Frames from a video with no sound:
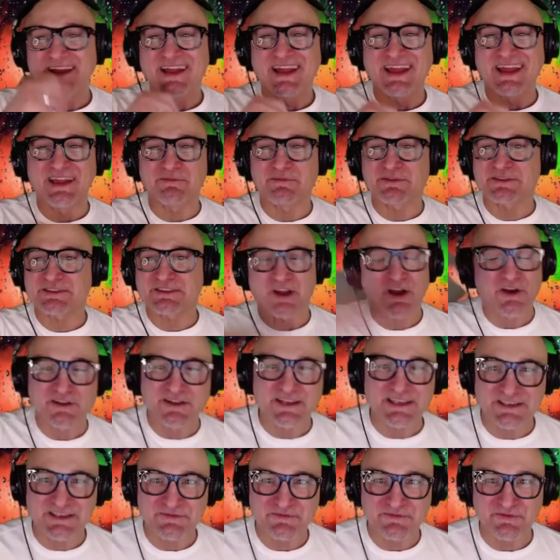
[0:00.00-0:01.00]
it was
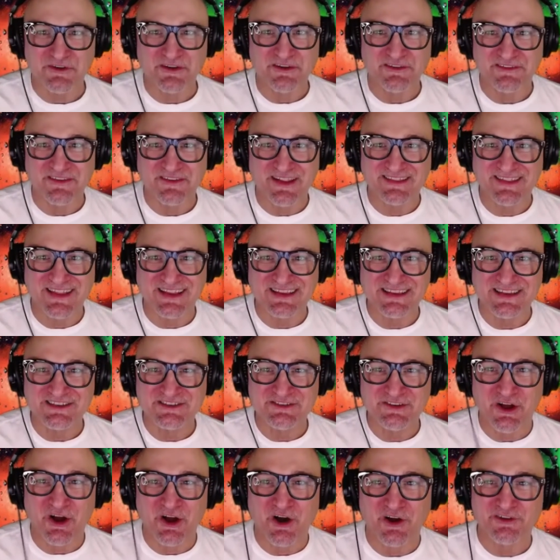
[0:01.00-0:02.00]
totally different. Like, they did
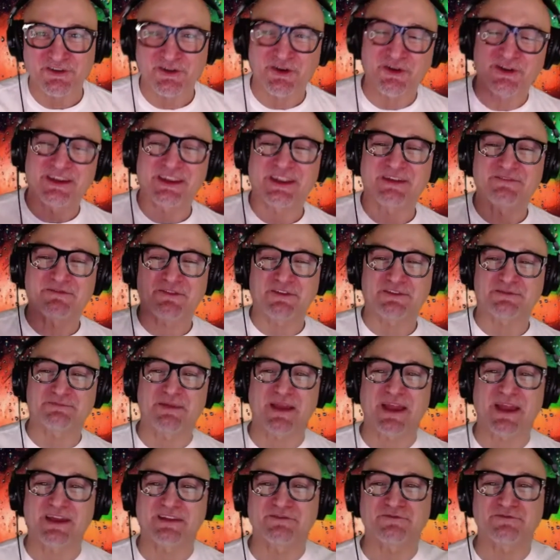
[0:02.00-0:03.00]
not honor any of those
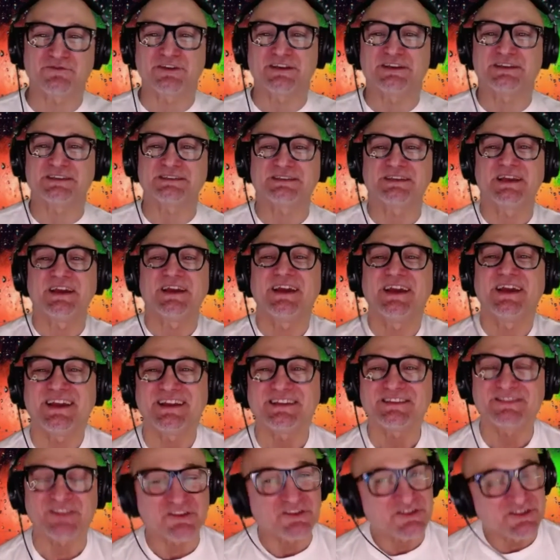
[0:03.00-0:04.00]
boundaries.
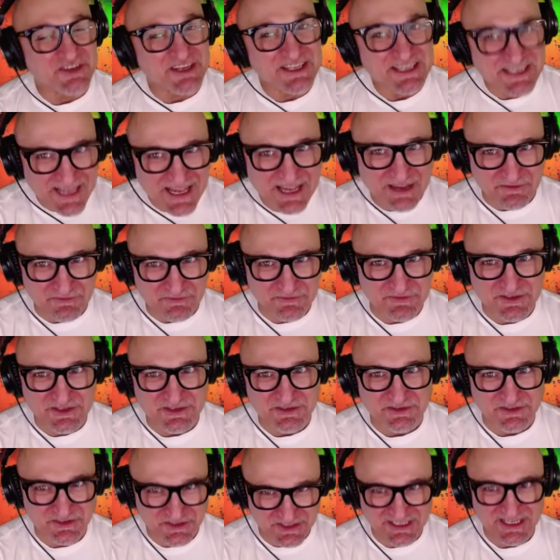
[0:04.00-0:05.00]
So yeah. she left.
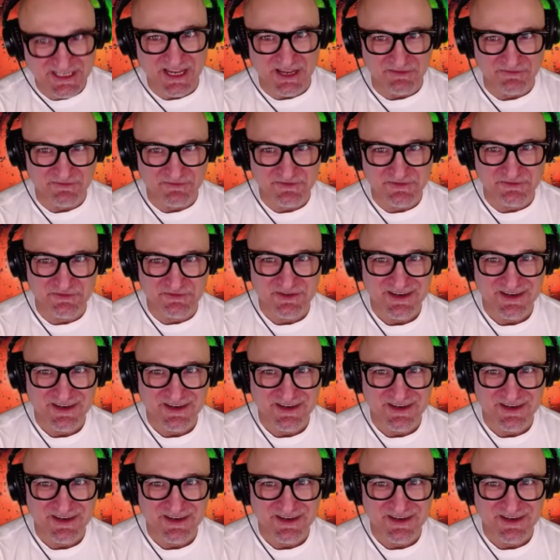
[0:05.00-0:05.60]
She left. So,